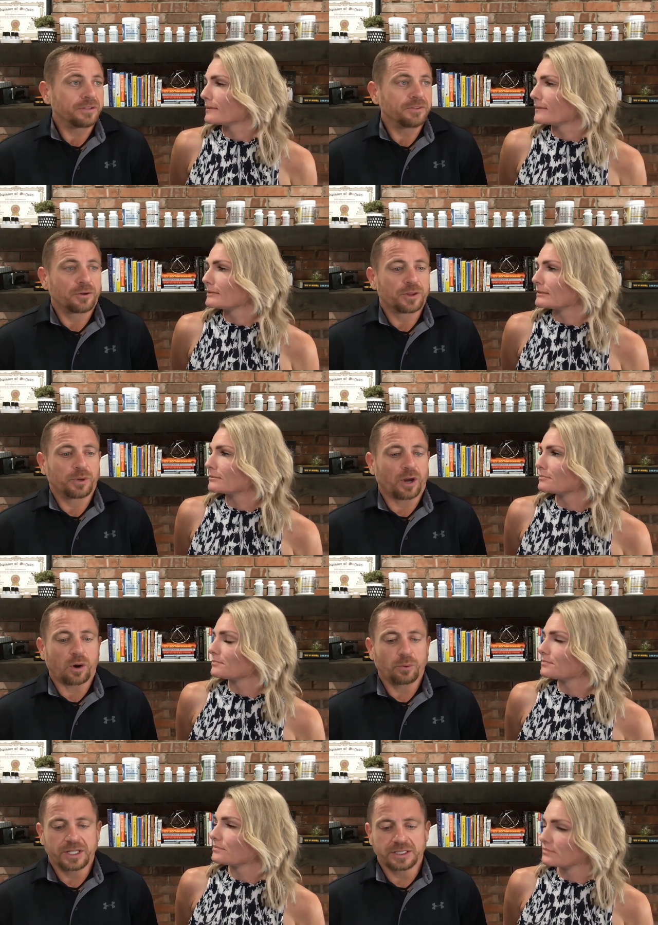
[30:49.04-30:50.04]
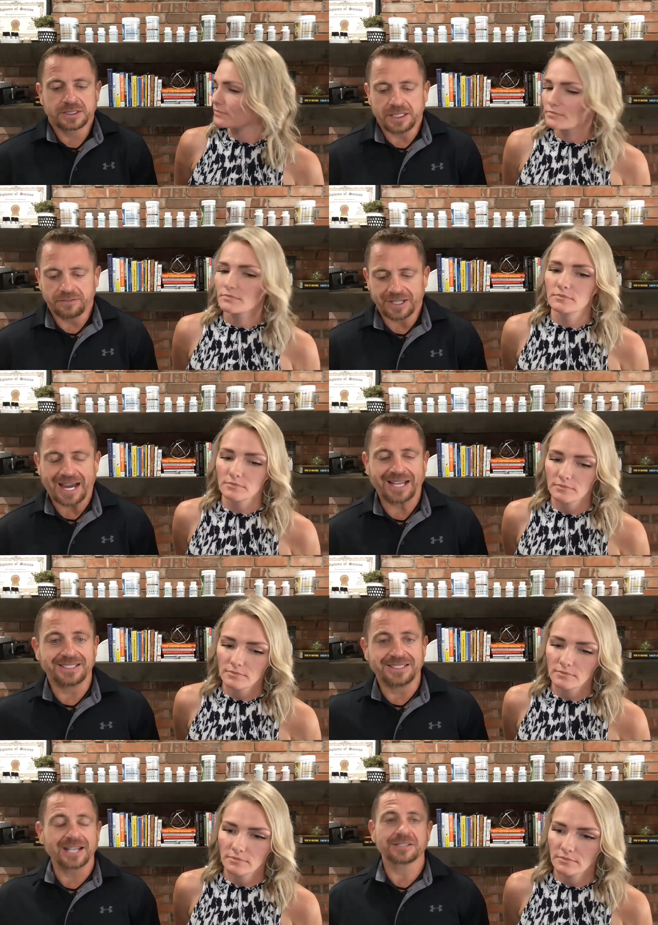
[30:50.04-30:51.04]
Speaker 1: even know that we always even
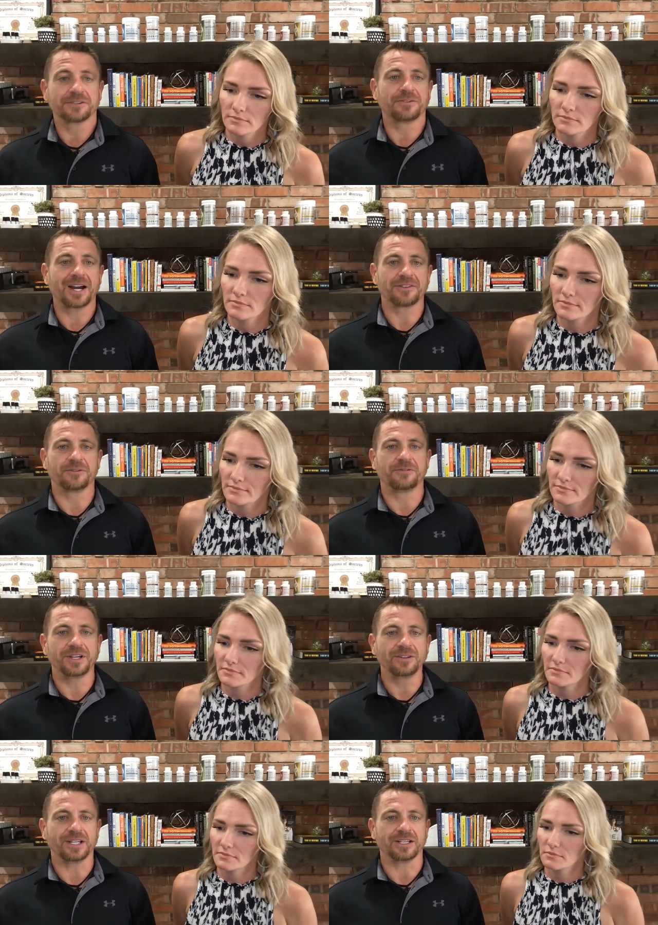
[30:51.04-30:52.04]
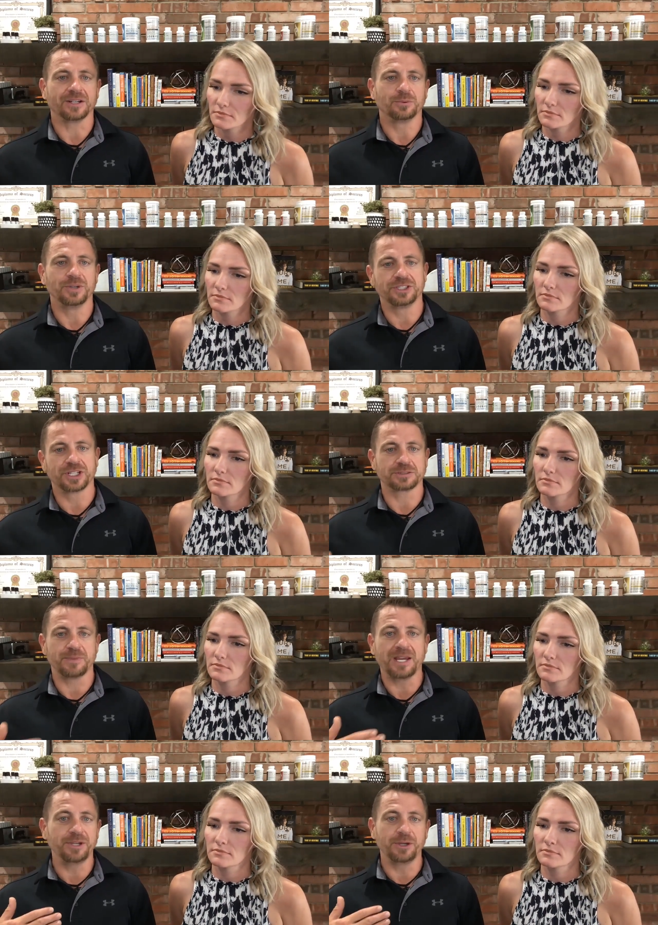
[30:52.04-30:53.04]
identify the feeling we just
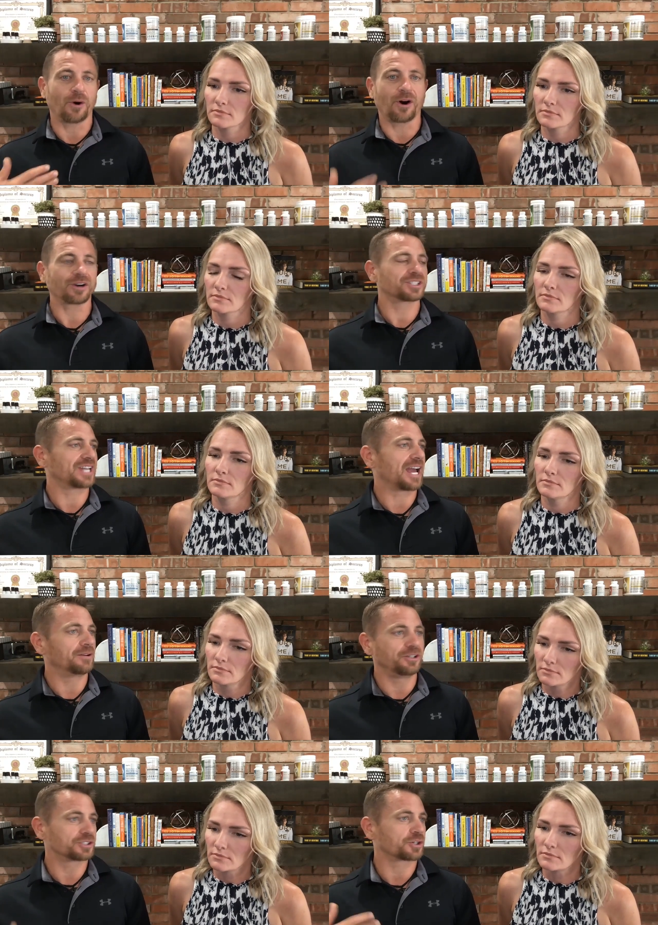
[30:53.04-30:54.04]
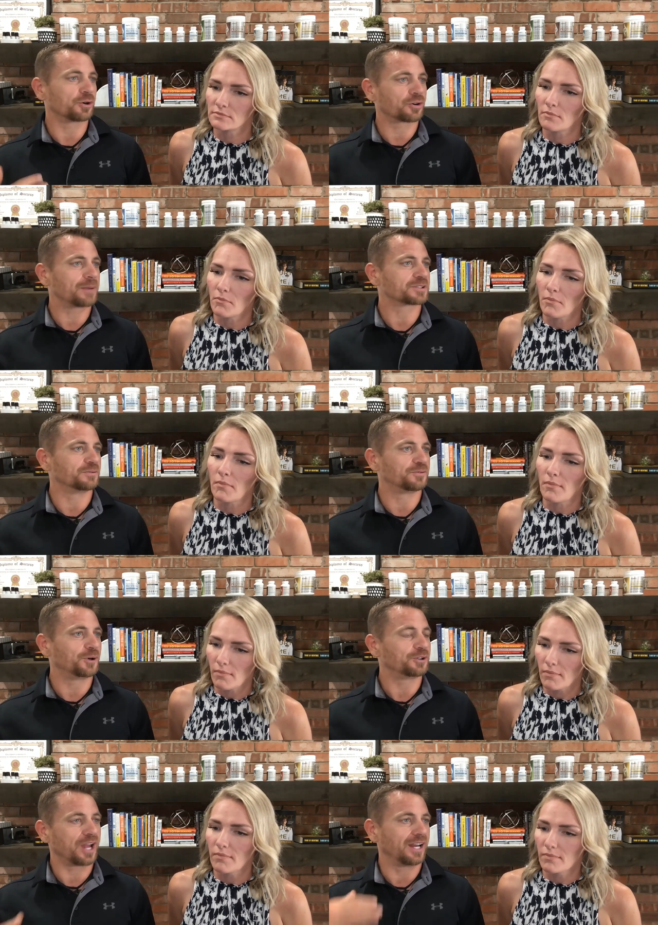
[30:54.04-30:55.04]
maybe you are sad and you just go grab some
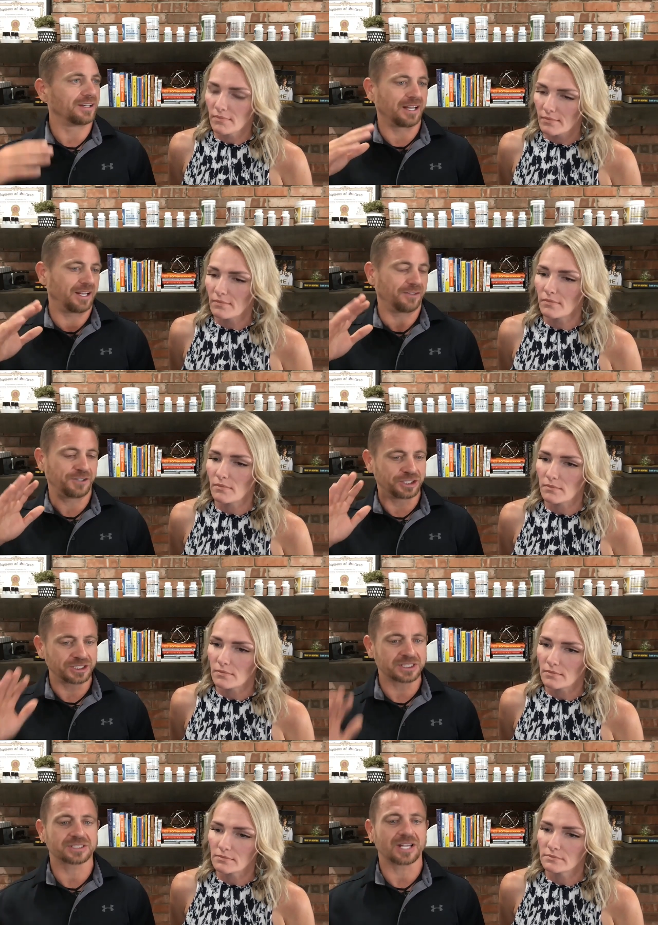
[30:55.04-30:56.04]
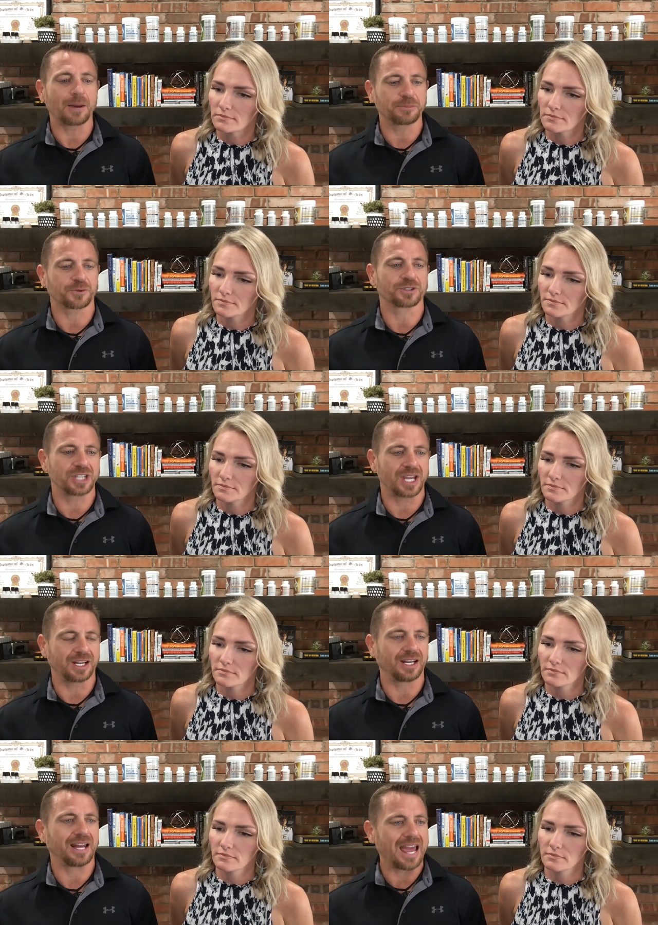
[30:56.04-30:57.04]
food and if you just stop for a
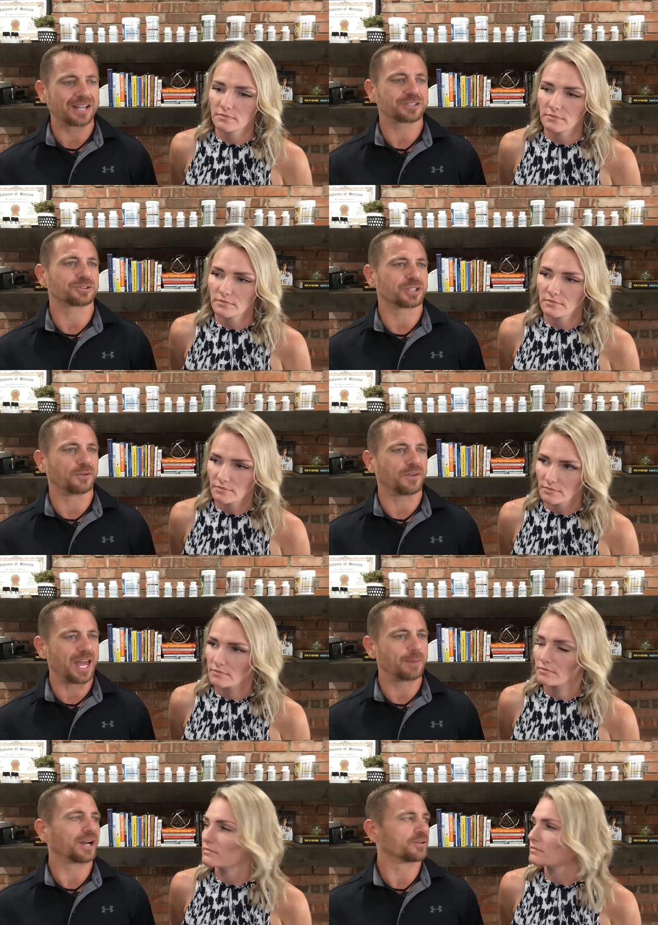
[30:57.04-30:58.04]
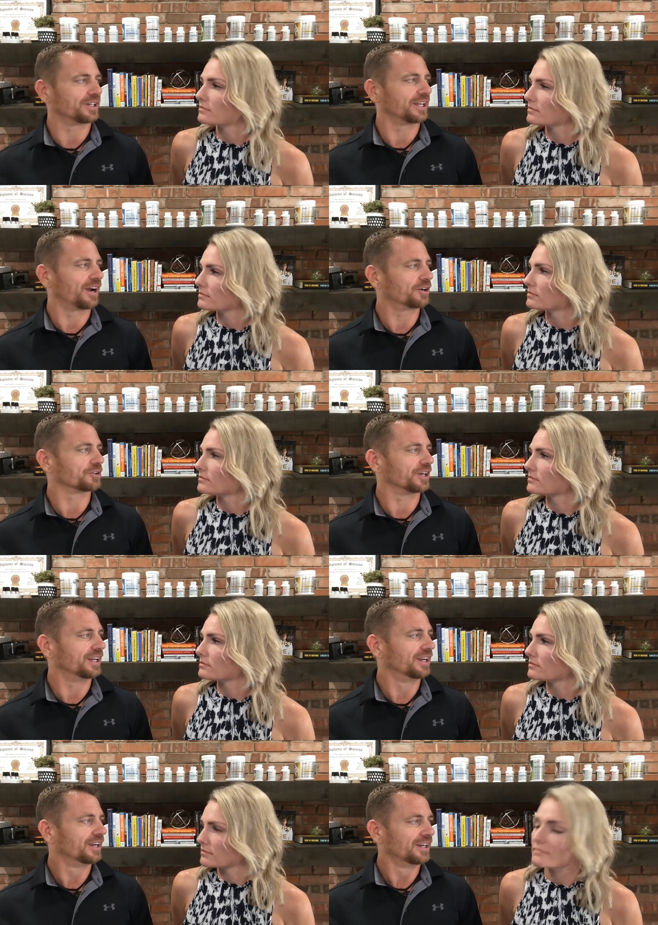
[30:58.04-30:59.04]
second and ask yourself am i really hungry you
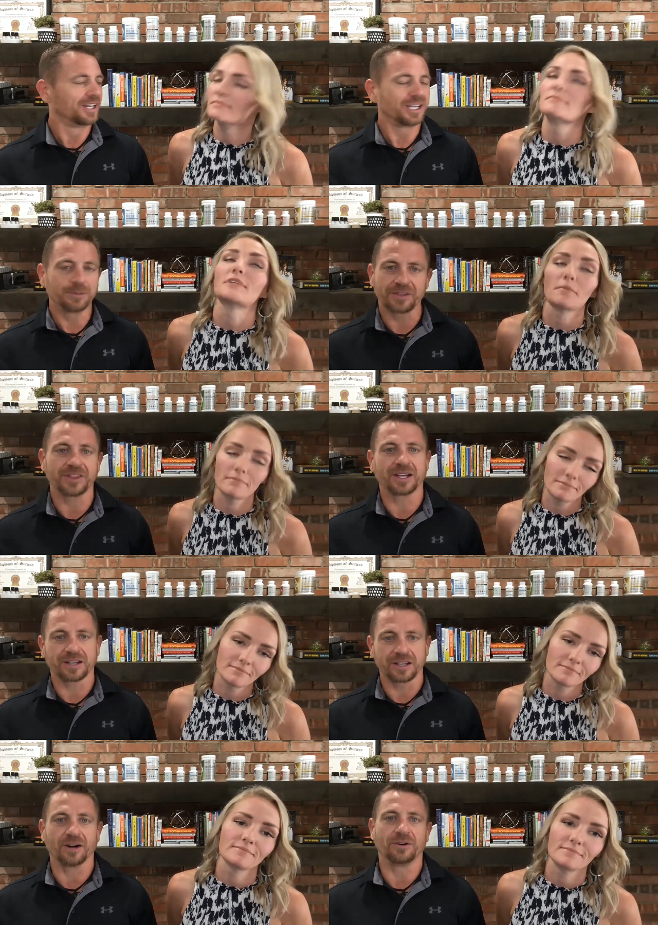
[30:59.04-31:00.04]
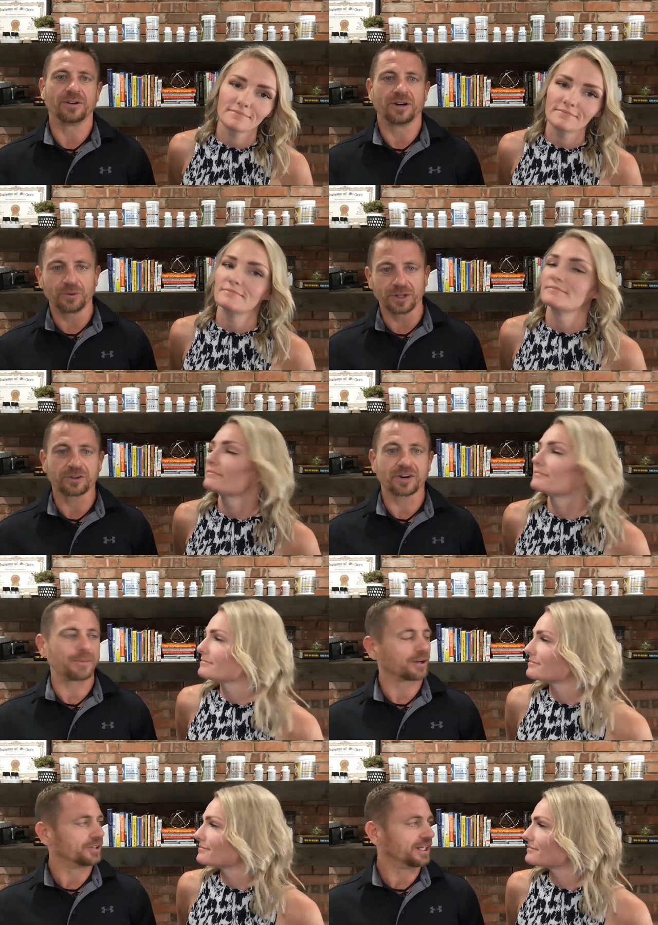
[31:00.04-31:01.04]
yes. might think you know holy crap
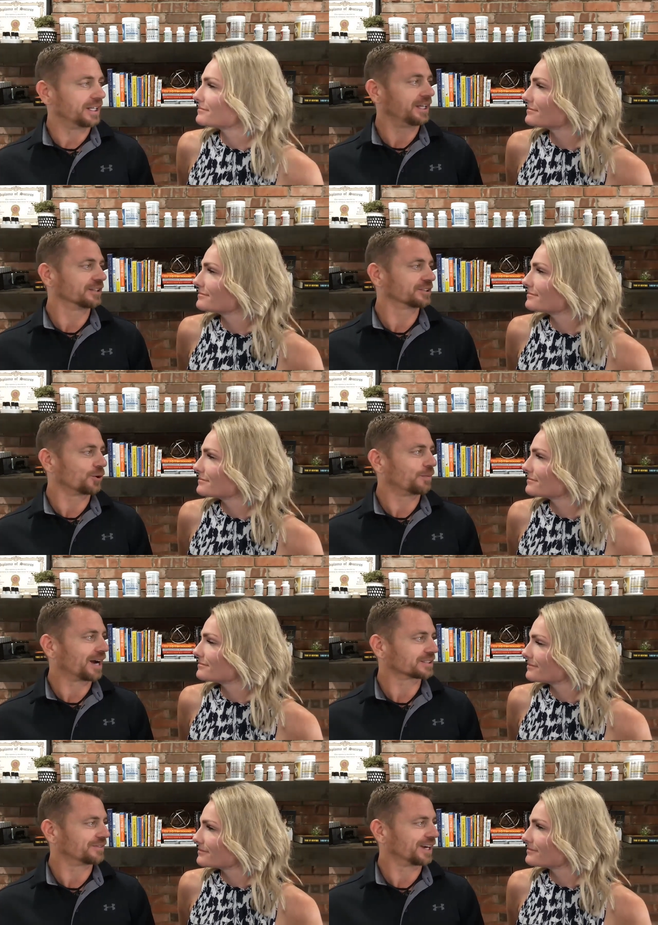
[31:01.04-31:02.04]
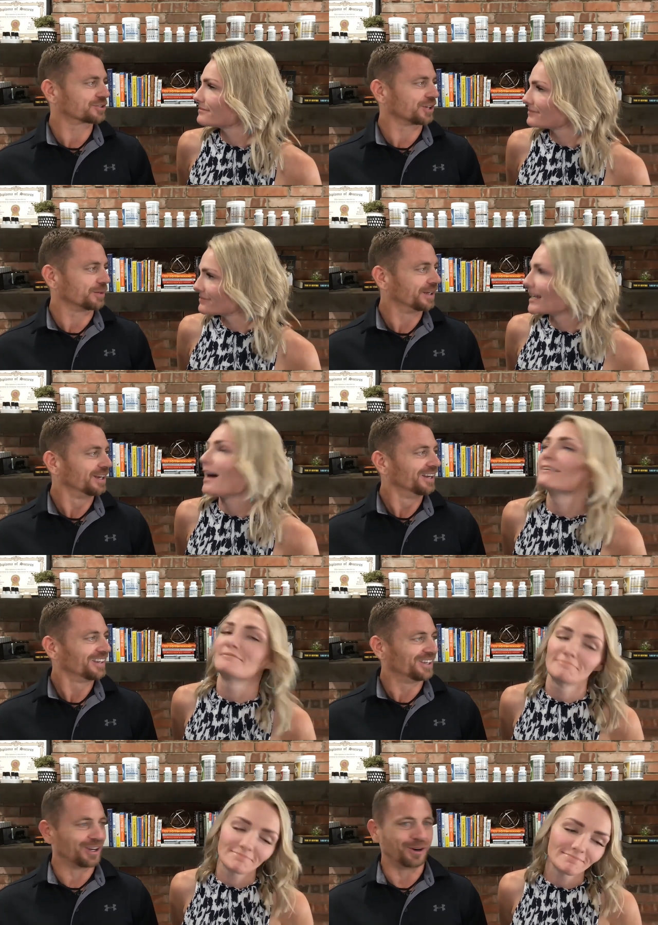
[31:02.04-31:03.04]
i don't need to eat this whole box of ice cream yeah
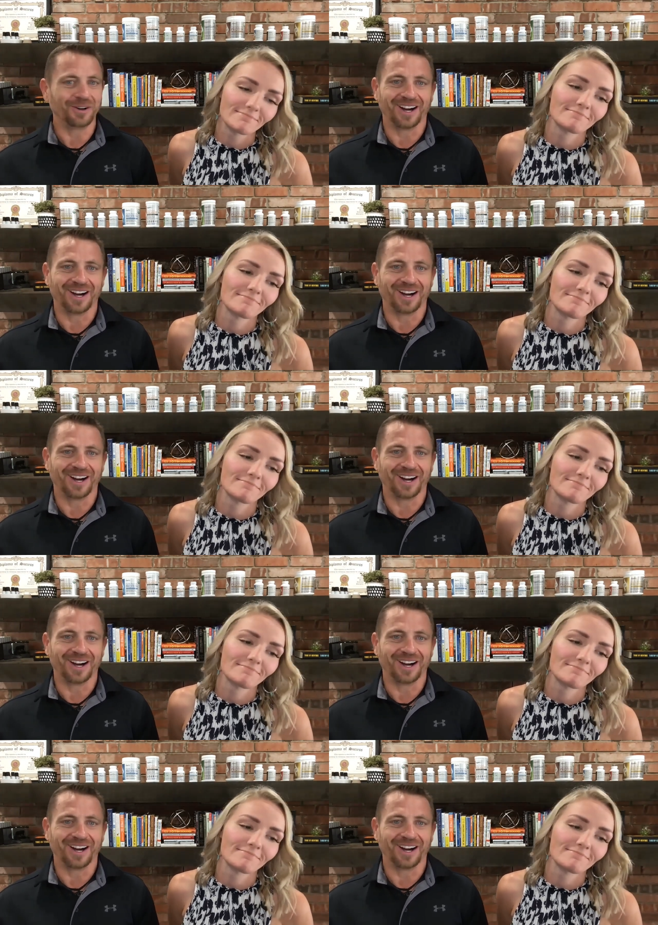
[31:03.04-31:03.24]
you know